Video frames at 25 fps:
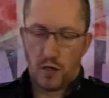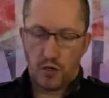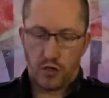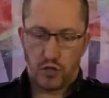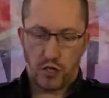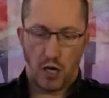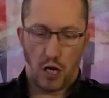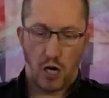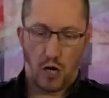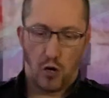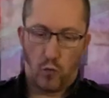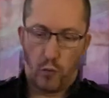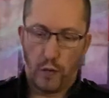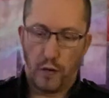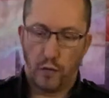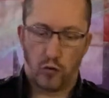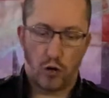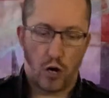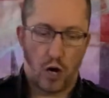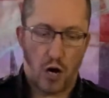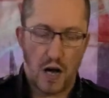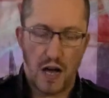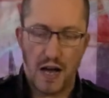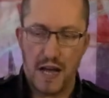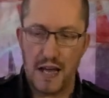So we've
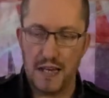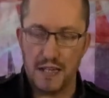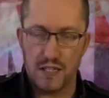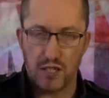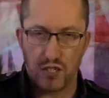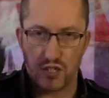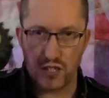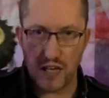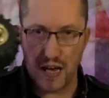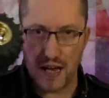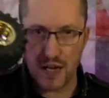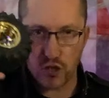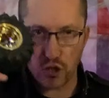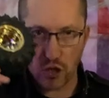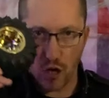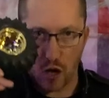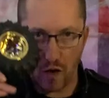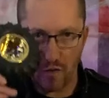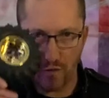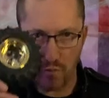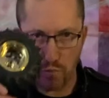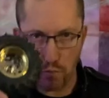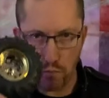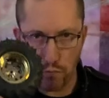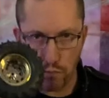got a set
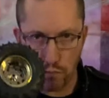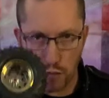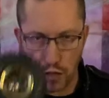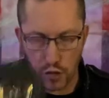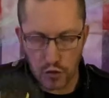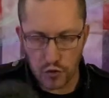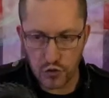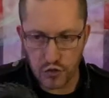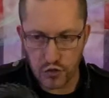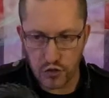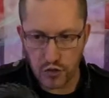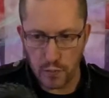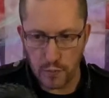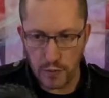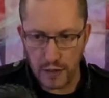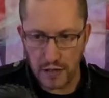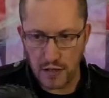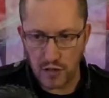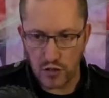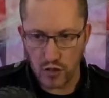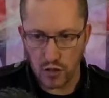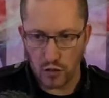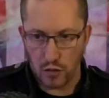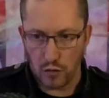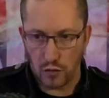of Monster
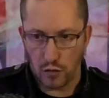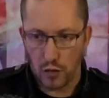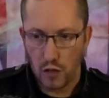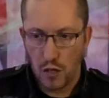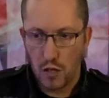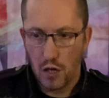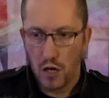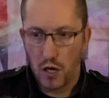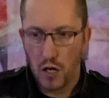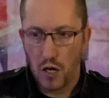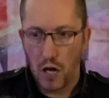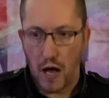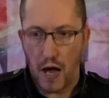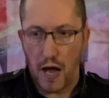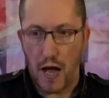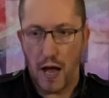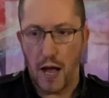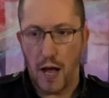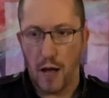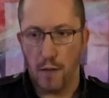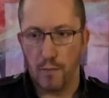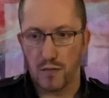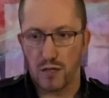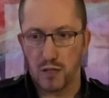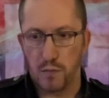Beetle
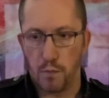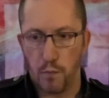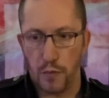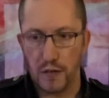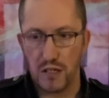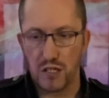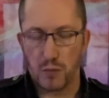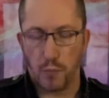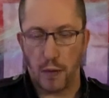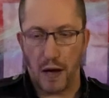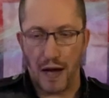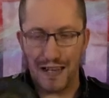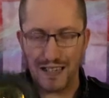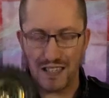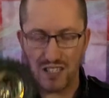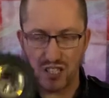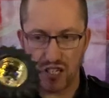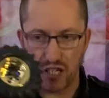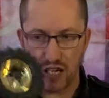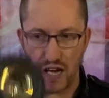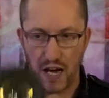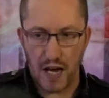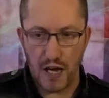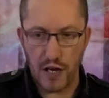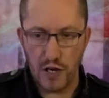um, pin spike
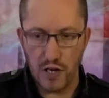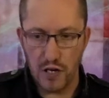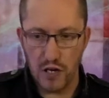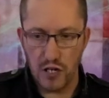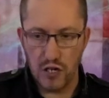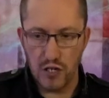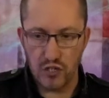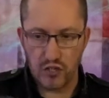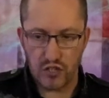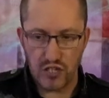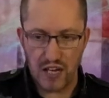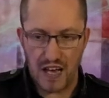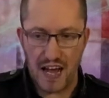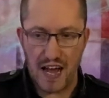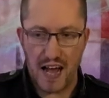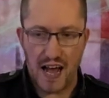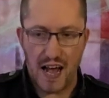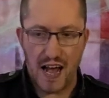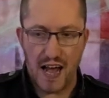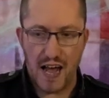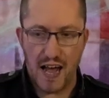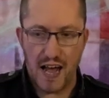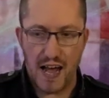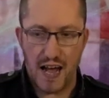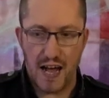tyres
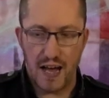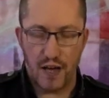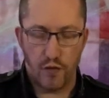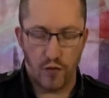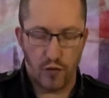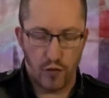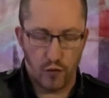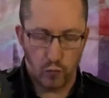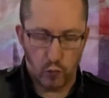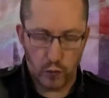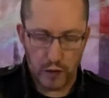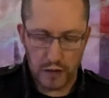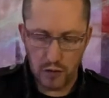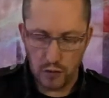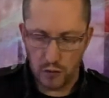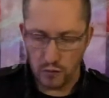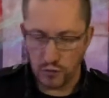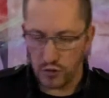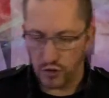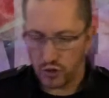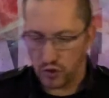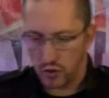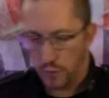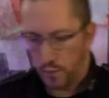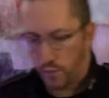and
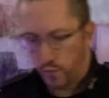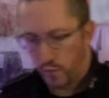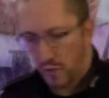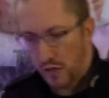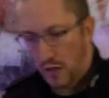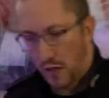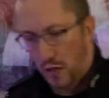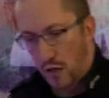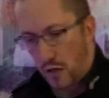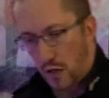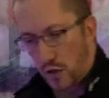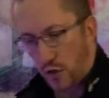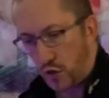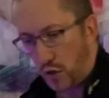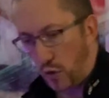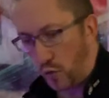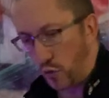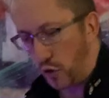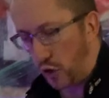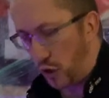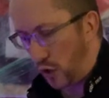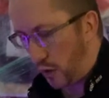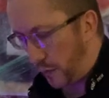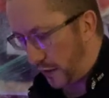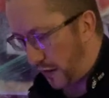wheels. So
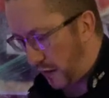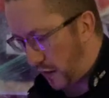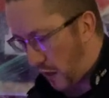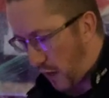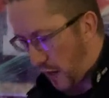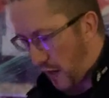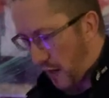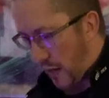we're going to be